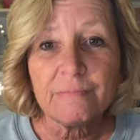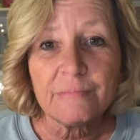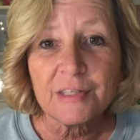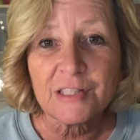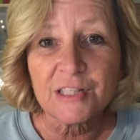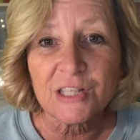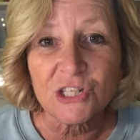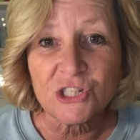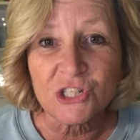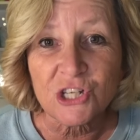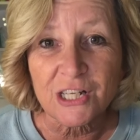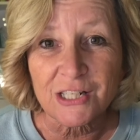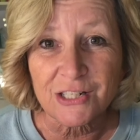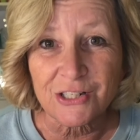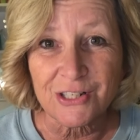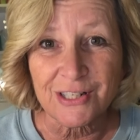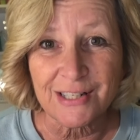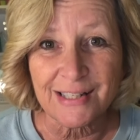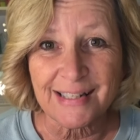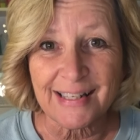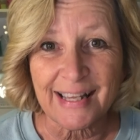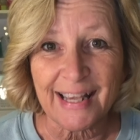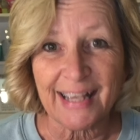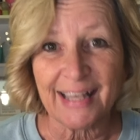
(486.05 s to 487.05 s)

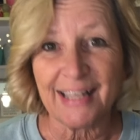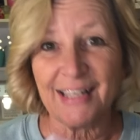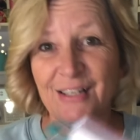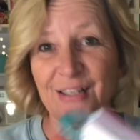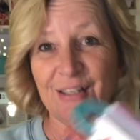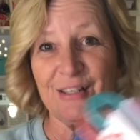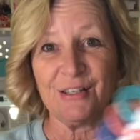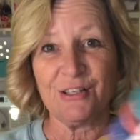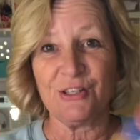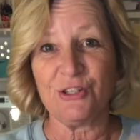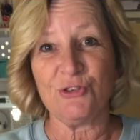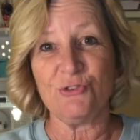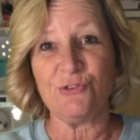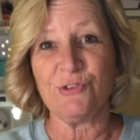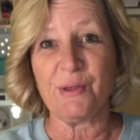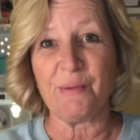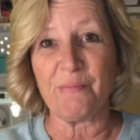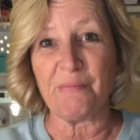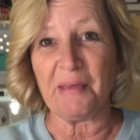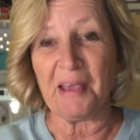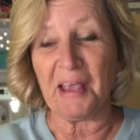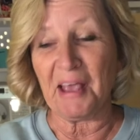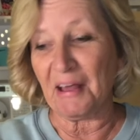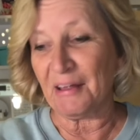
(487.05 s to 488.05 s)
suggestions, I can do
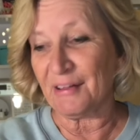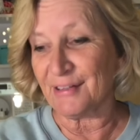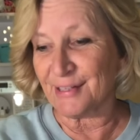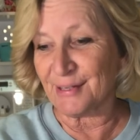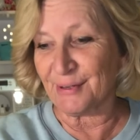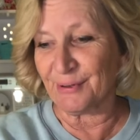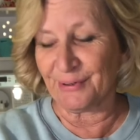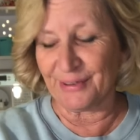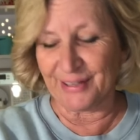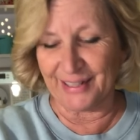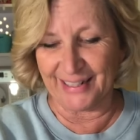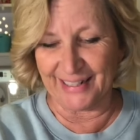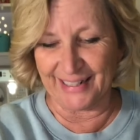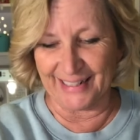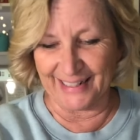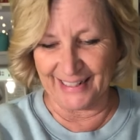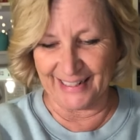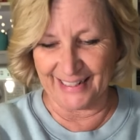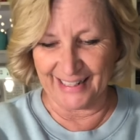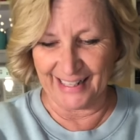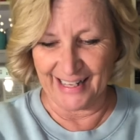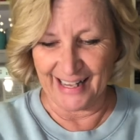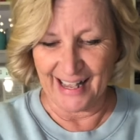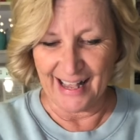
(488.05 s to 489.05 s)
something else.
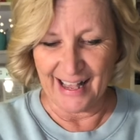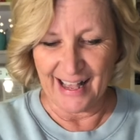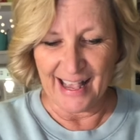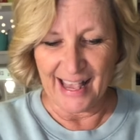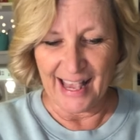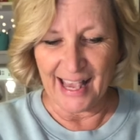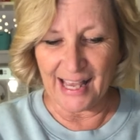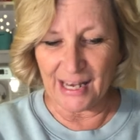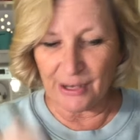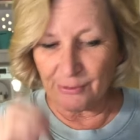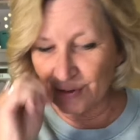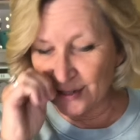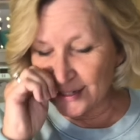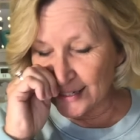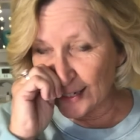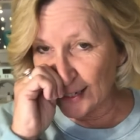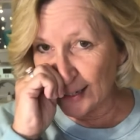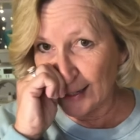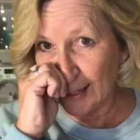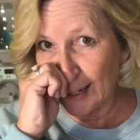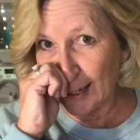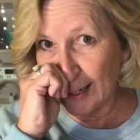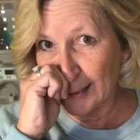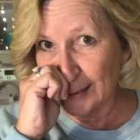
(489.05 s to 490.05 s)
Anyways, I
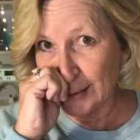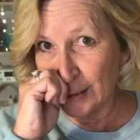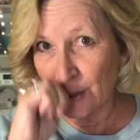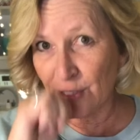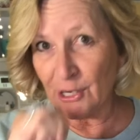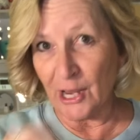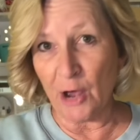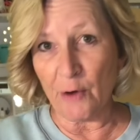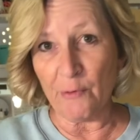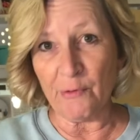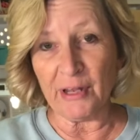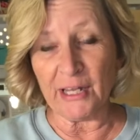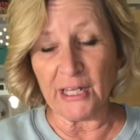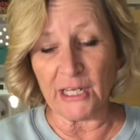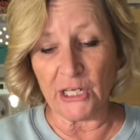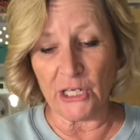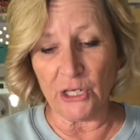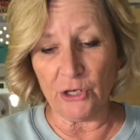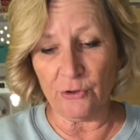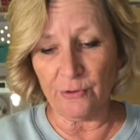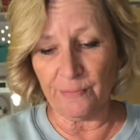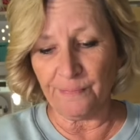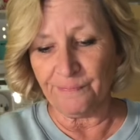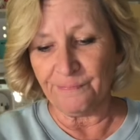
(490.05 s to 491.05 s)
think it turned out really
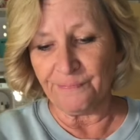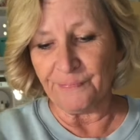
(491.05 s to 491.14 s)
cute,